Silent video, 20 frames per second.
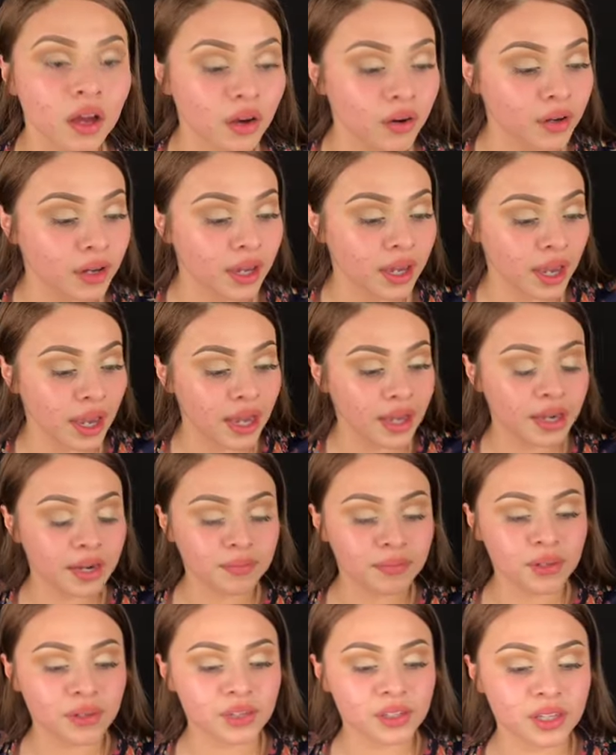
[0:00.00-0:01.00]
Okay, and
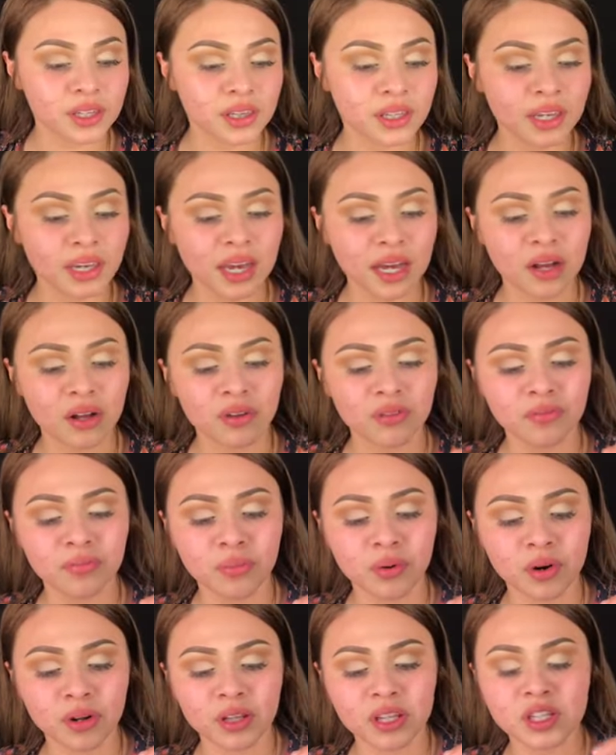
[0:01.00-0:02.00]
I'm using the e.l.f.
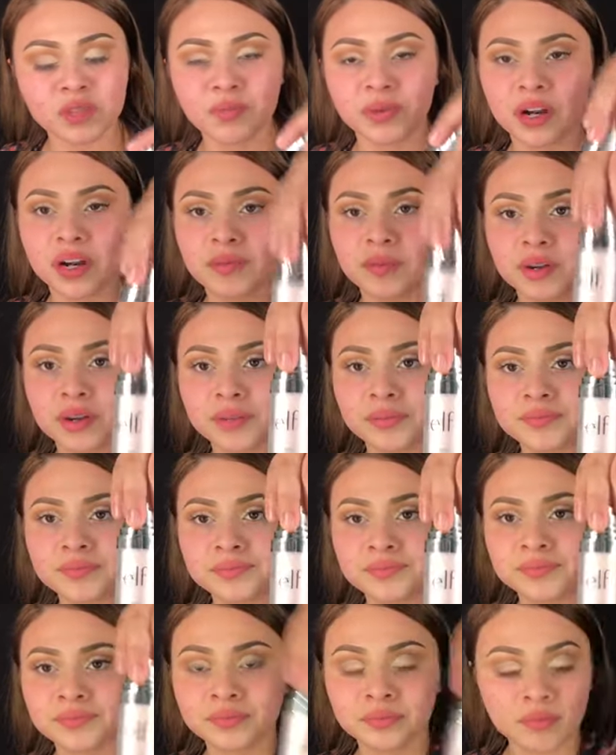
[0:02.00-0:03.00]
Poreless Primer.
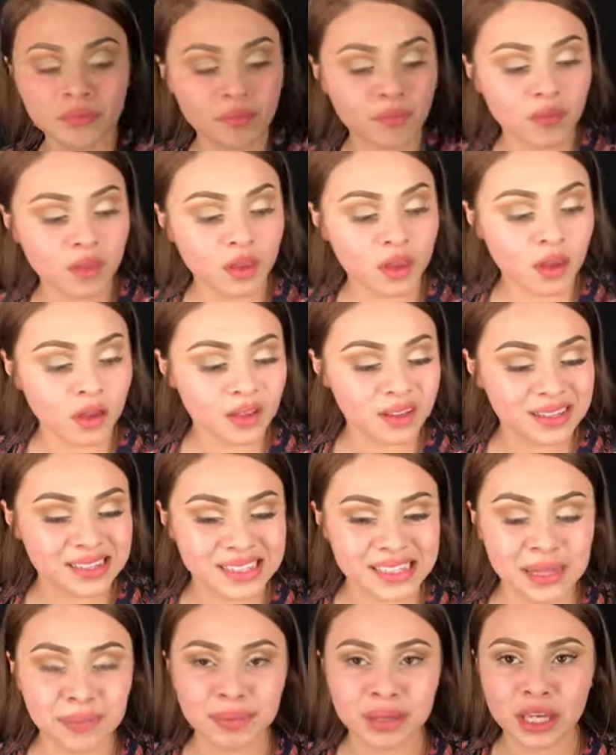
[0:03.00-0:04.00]

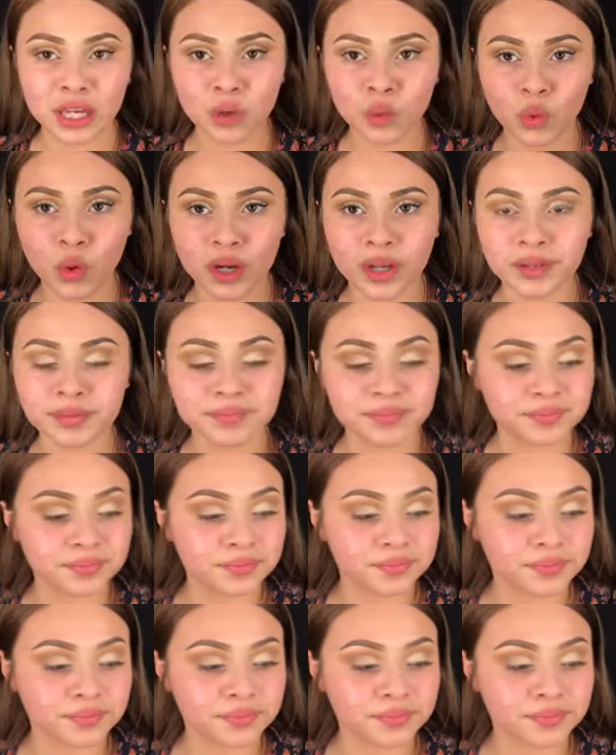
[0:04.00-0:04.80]
It's the pink one.